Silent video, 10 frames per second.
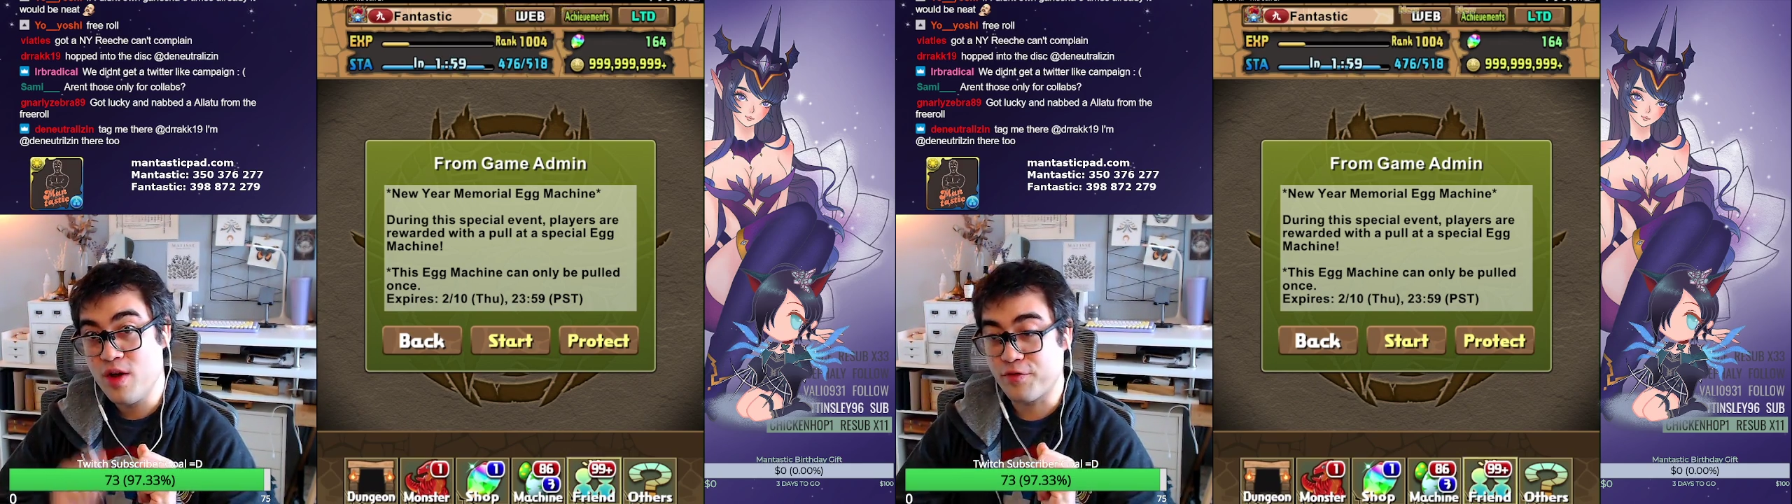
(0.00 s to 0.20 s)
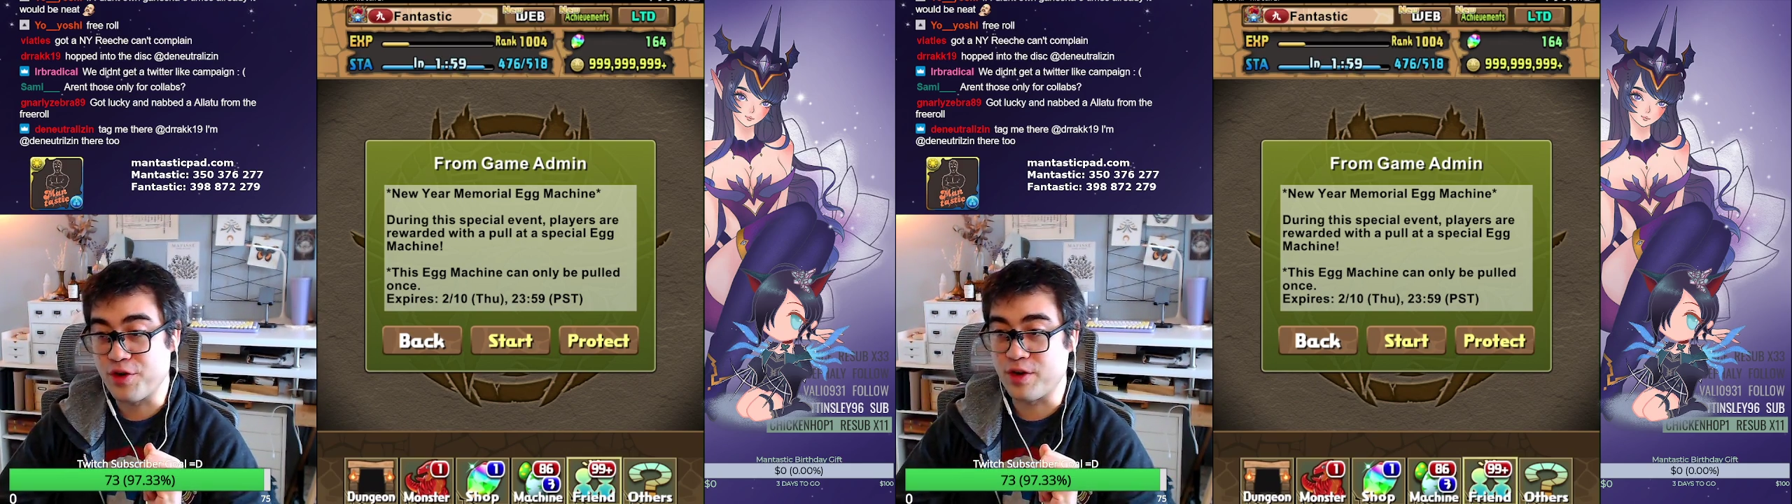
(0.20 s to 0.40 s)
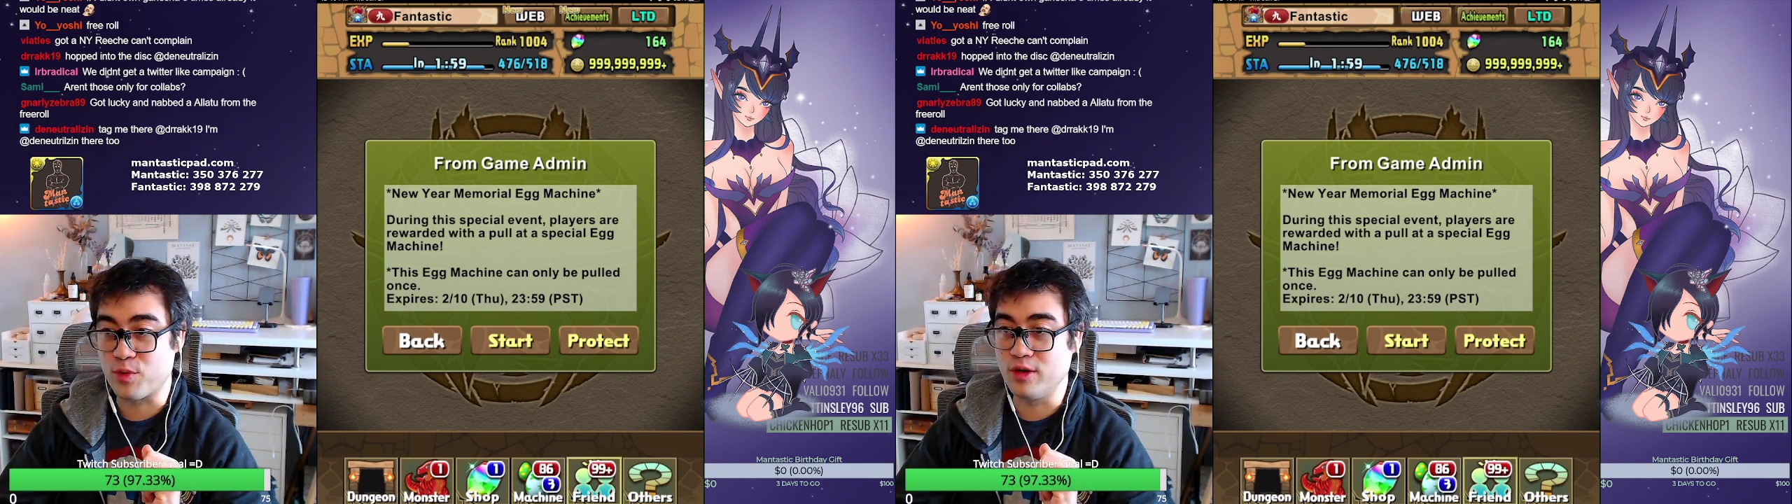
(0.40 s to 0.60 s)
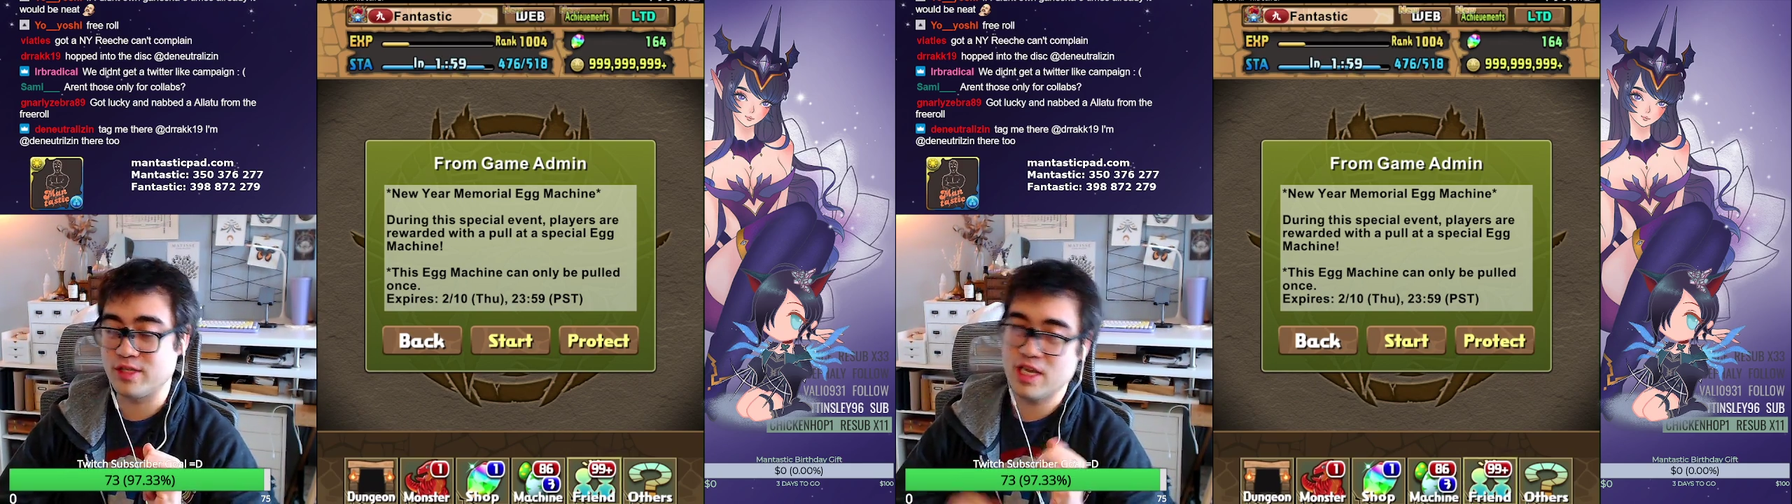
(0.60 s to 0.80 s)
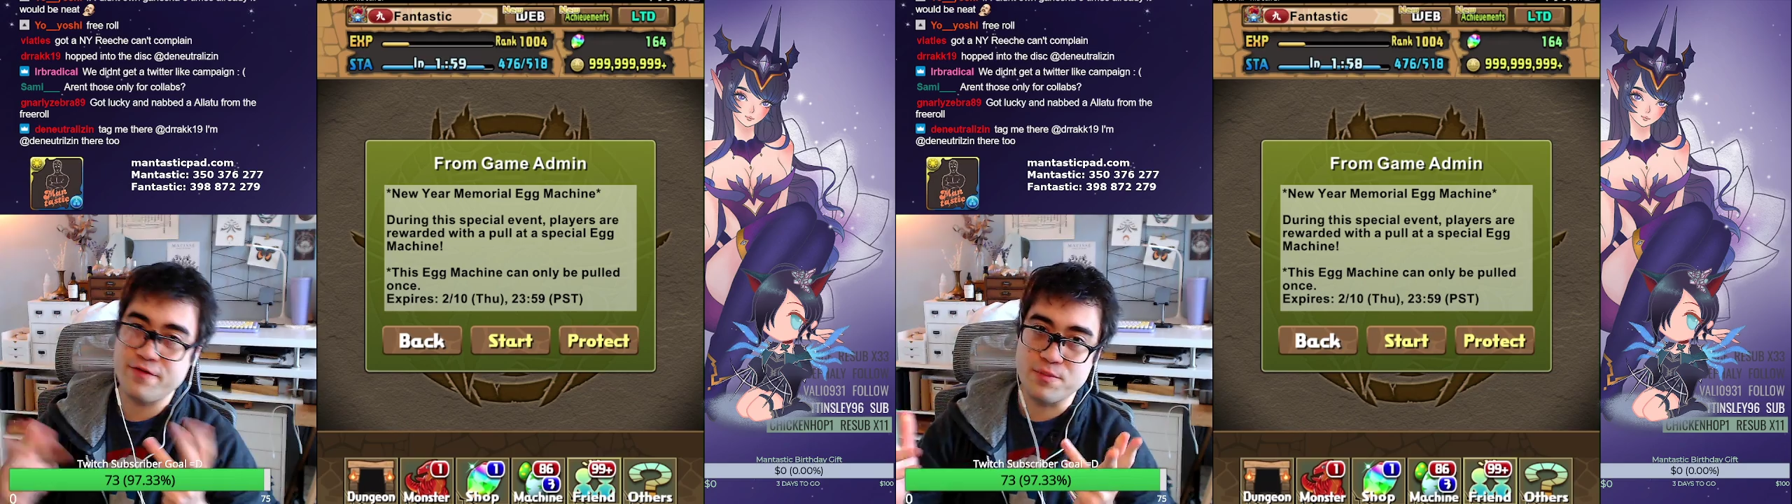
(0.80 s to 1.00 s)
free
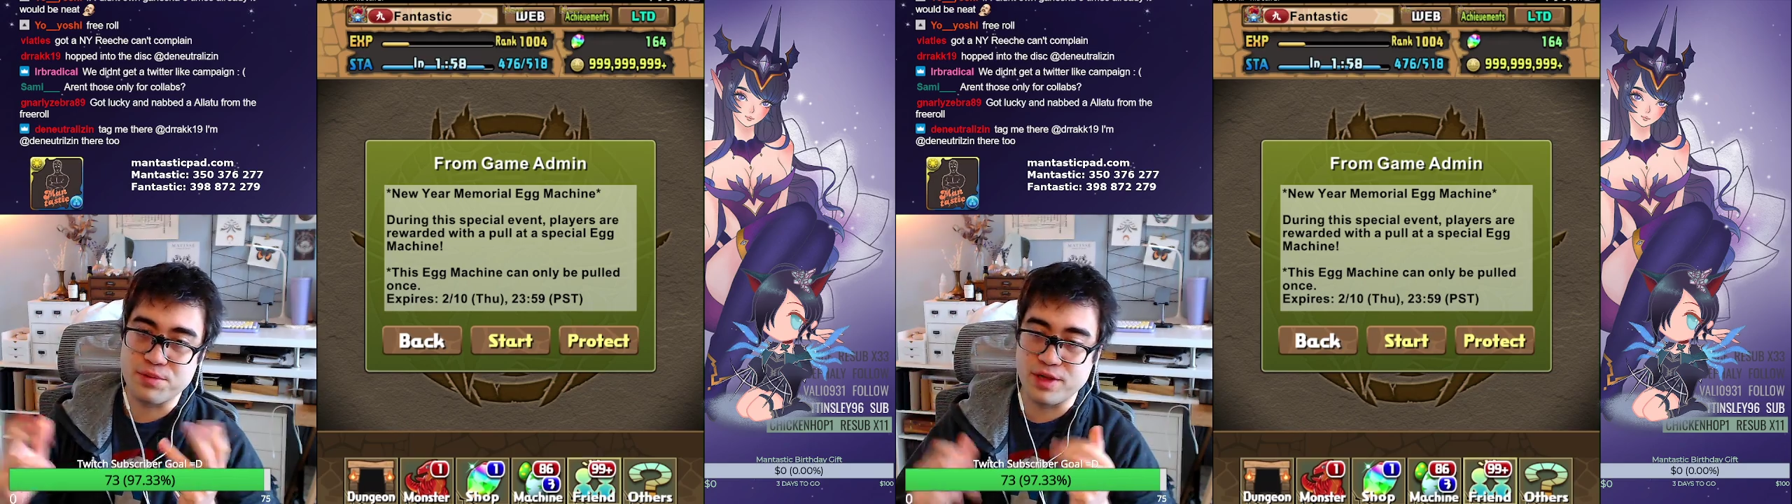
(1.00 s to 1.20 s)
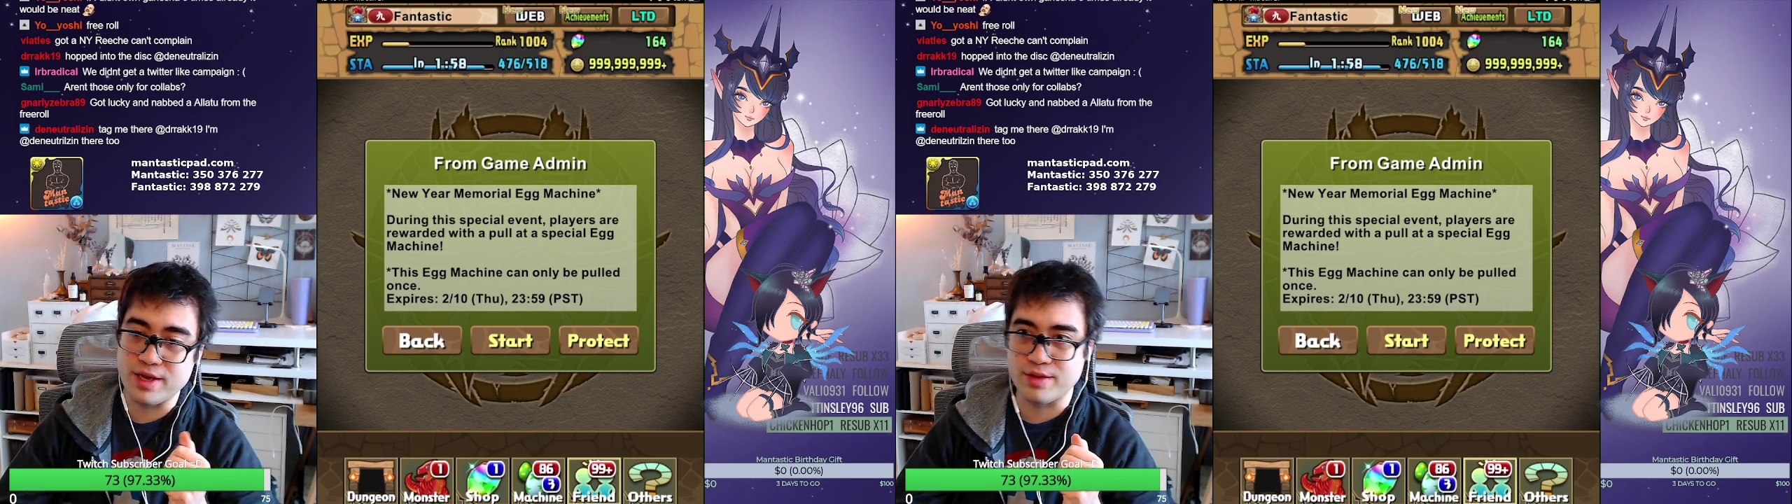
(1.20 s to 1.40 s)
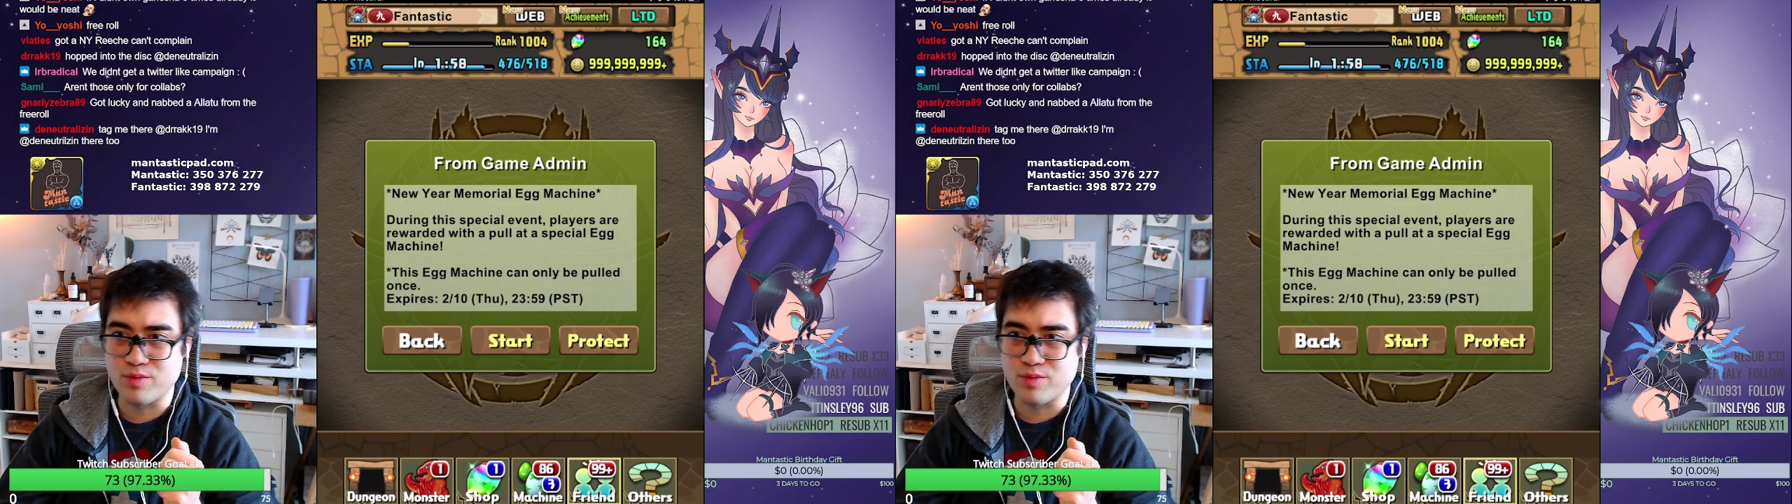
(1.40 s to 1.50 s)
rolls if you play the